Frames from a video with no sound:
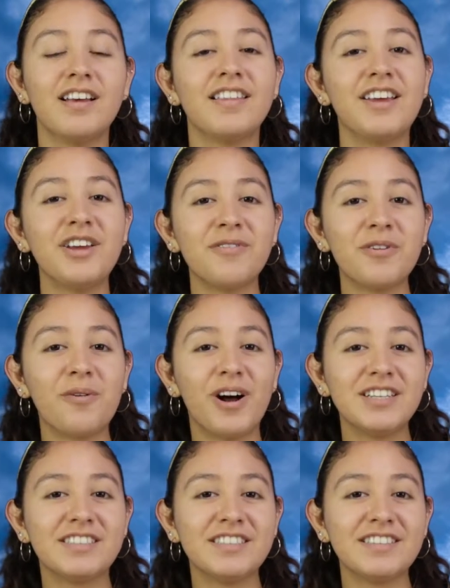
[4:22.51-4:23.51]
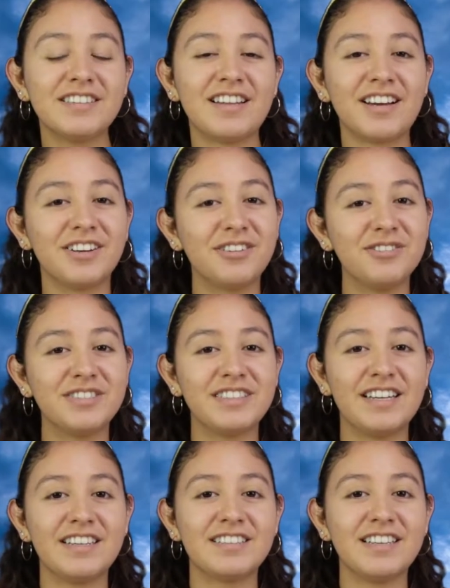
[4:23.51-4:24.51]
Thank you for watching. That concludes
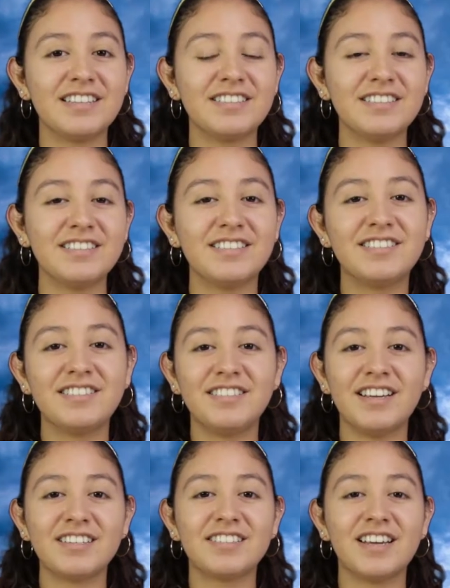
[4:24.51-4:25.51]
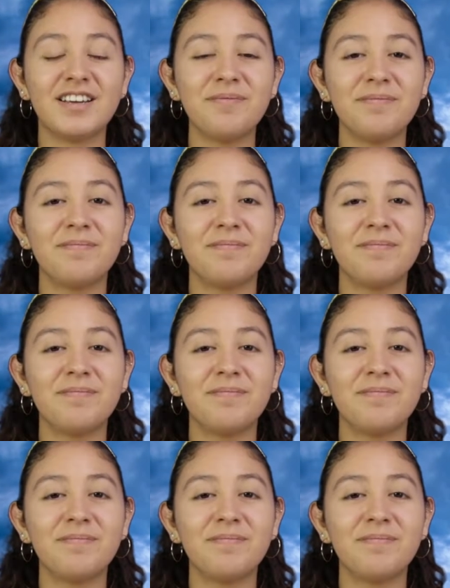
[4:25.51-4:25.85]
today's lesson. See you next time.